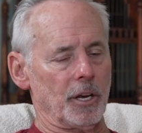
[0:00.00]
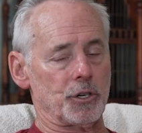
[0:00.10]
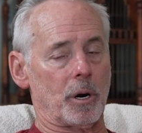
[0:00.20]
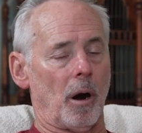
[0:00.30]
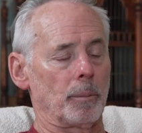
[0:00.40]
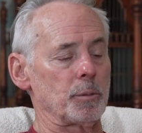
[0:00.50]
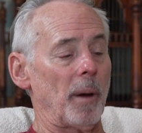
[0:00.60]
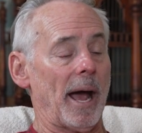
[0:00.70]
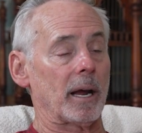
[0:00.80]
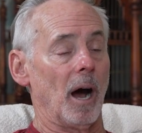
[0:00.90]
get your carbs
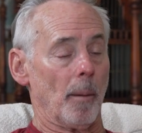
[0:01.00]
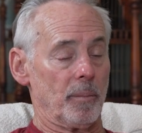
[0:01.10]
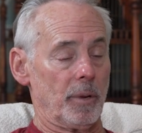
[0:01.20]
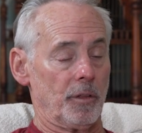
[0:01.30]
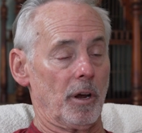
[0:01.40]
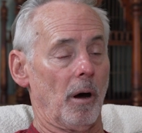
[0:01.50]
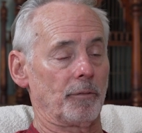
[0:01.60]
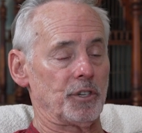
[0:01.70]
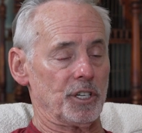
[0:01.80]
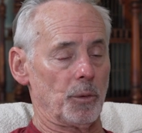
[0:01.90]
back up in the
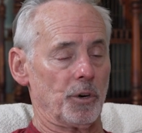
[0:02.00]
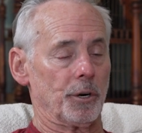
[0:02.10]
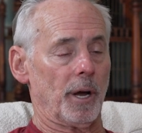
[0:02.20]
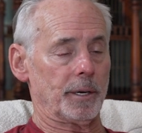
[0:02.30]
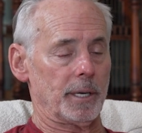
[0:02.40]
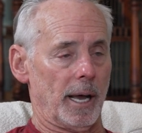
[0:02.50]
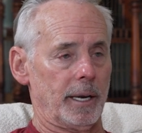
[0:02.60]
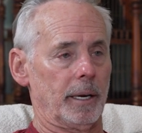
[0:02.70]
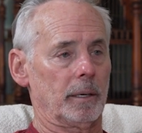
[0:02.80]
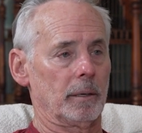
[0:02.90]
off season when you're not
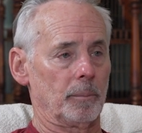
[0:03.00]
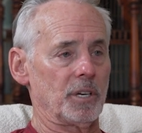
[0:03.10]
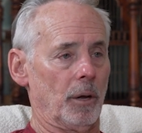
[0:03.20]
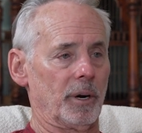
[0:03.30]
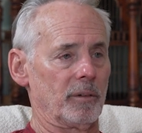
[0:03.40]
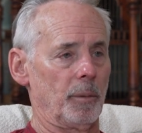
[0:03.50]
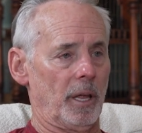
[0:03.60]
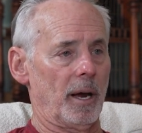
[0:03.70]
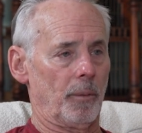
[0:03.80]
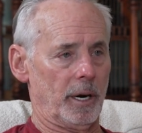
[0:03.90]
dieting. I'm telling
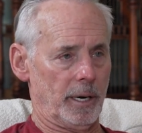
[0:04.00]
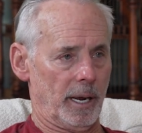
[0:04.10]
everybody that right